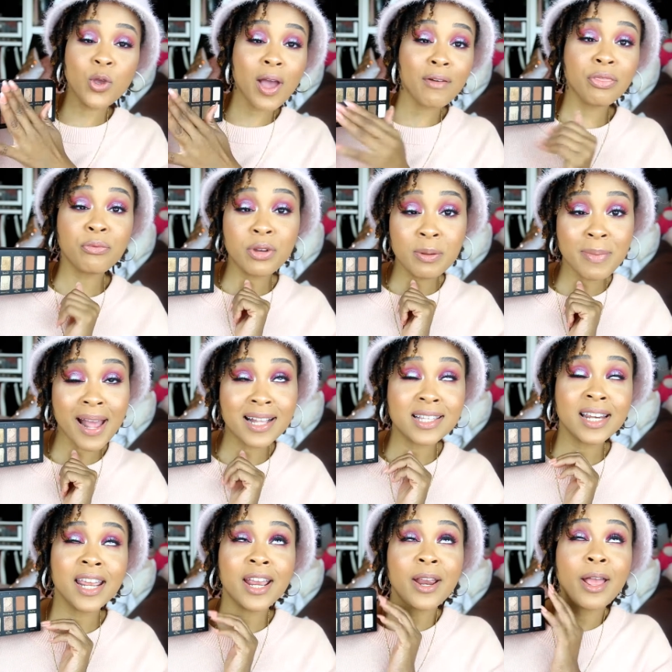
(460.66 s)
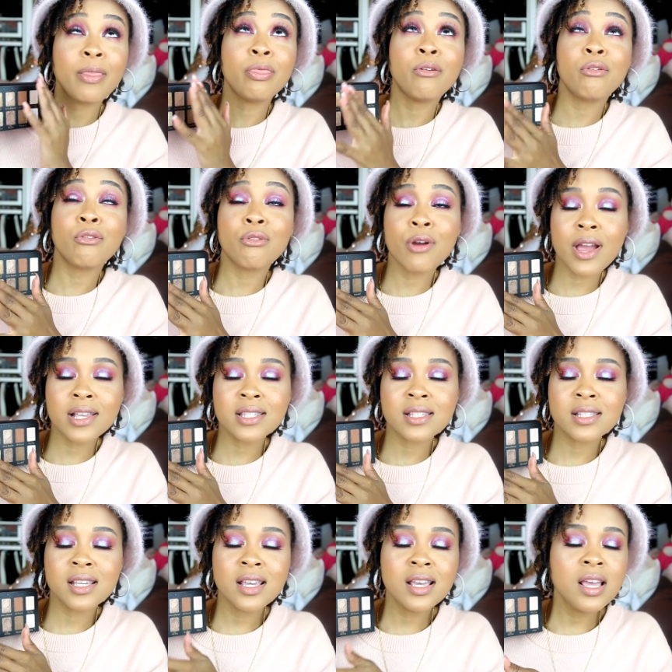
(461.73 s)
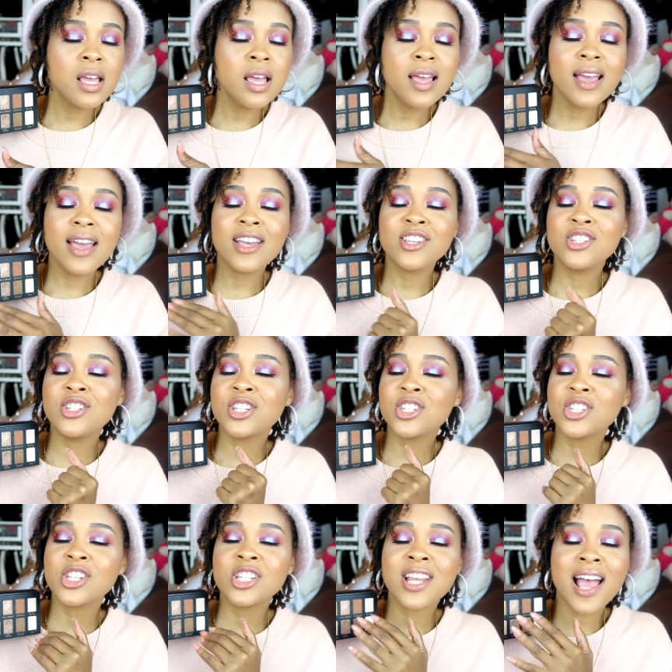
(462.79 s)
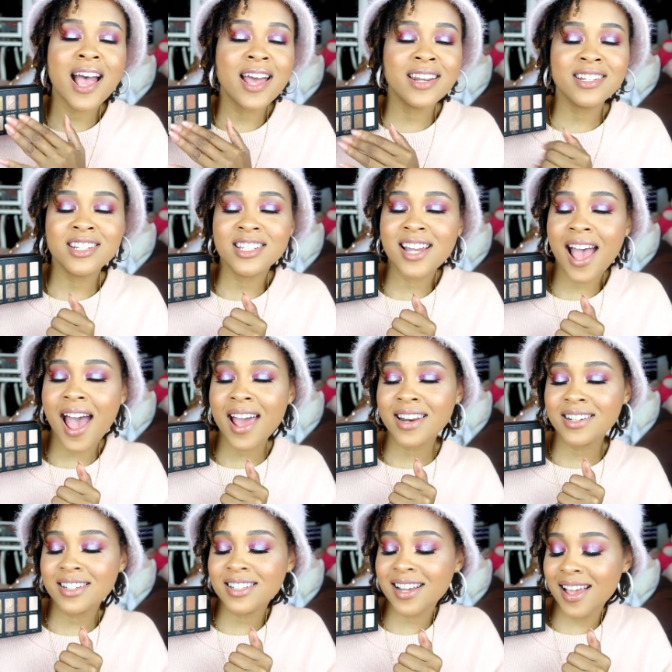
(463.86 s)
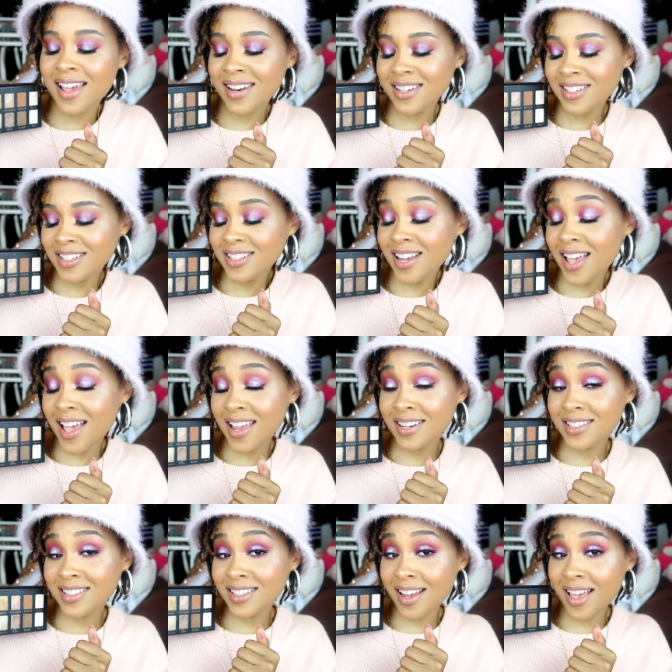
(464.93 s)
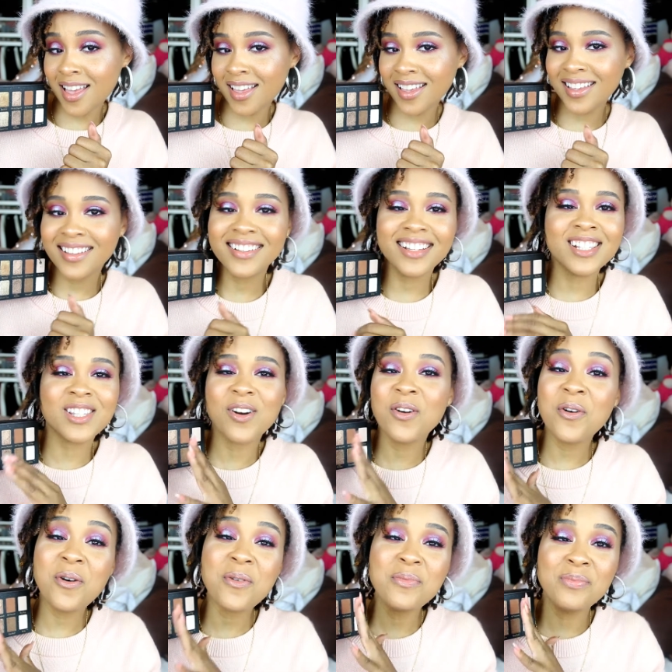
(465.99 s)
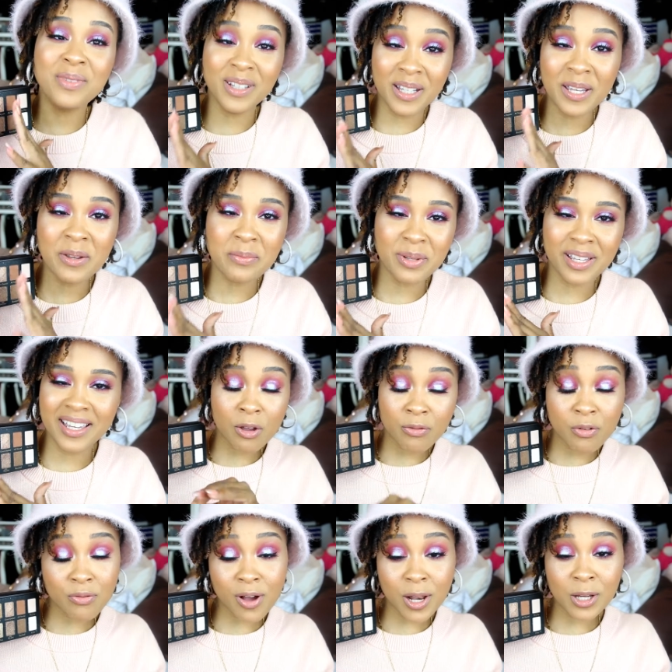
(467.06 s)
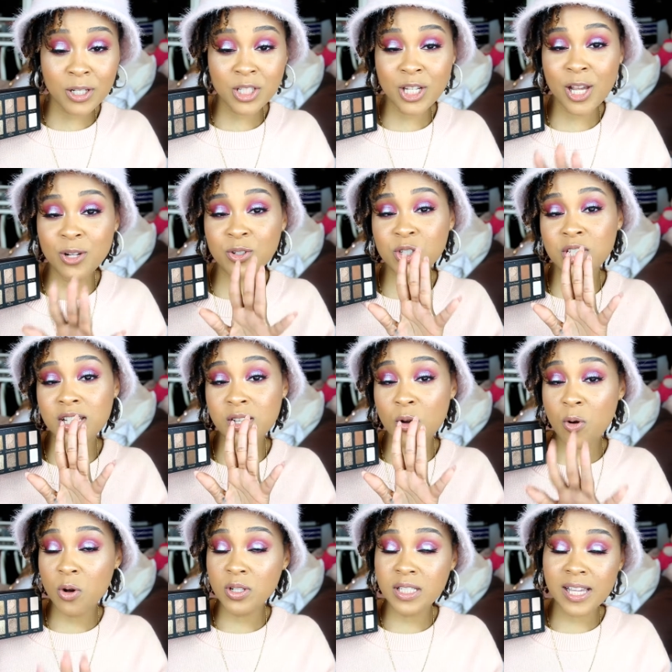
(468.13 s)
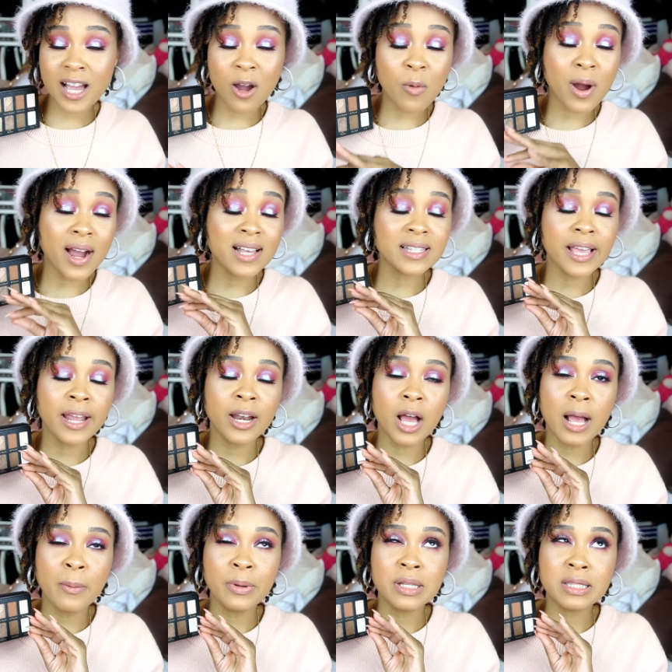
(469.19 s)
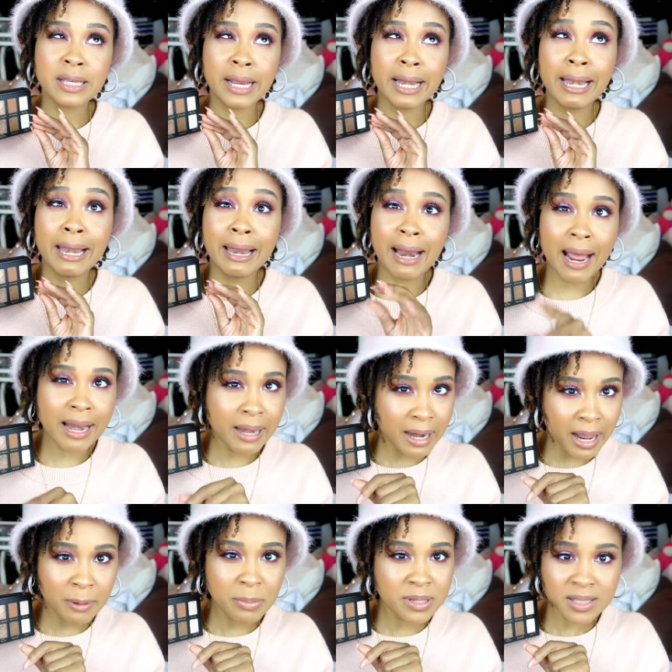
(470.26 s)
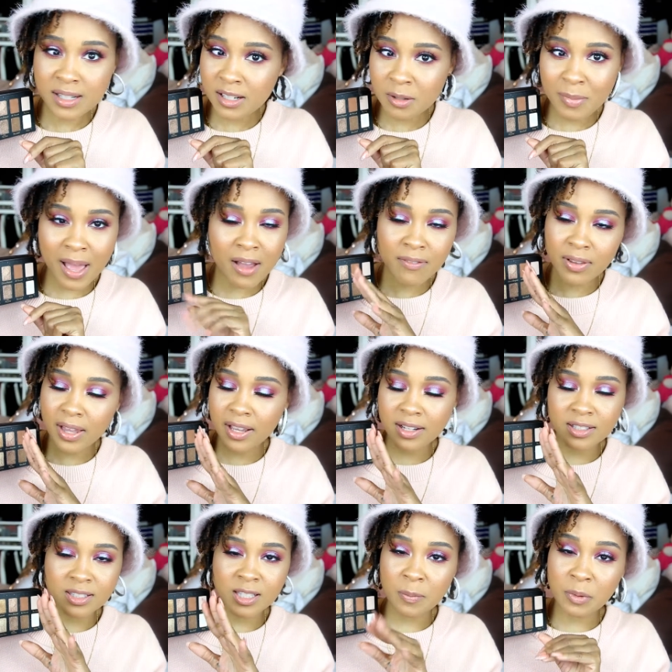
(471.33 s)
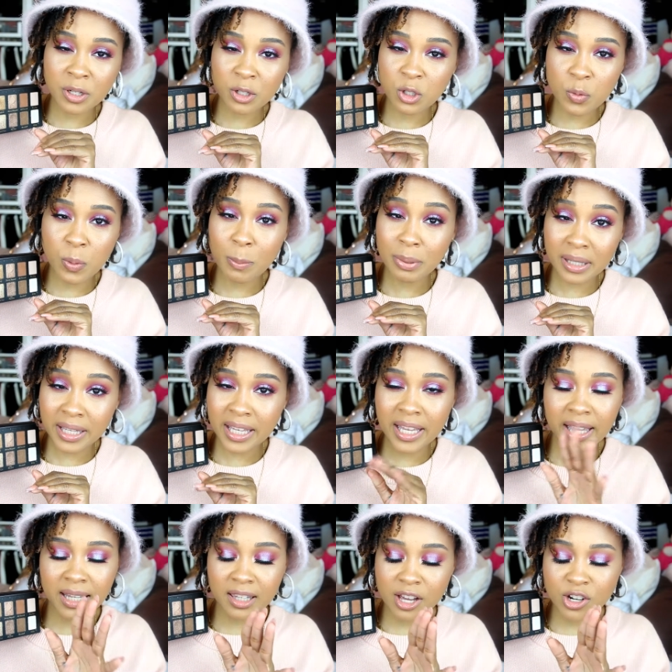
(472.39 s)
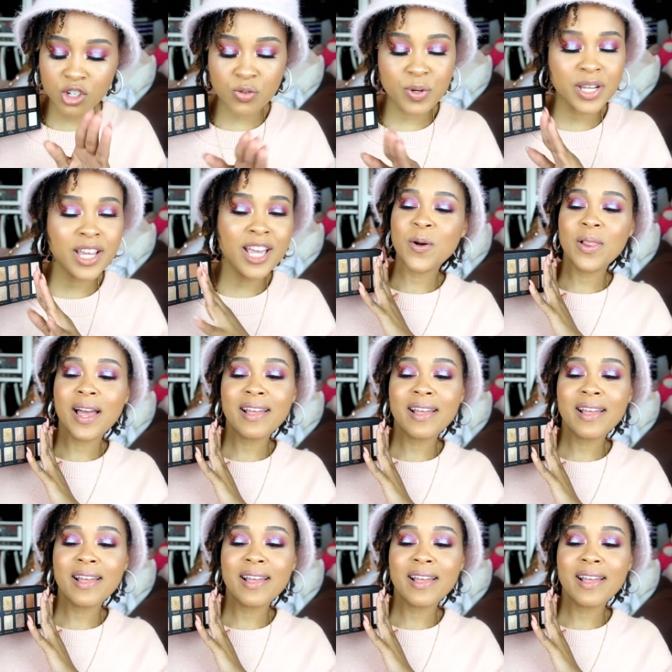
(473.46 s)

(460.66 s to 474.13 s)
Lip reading: have 3 mattes in here, and the rest is just shining, shining, shining, shining, shining. It's all bling bling. If you follow her channel, she does all DIYs, and I would say 99% of them have like something to do with bling and luxury. So like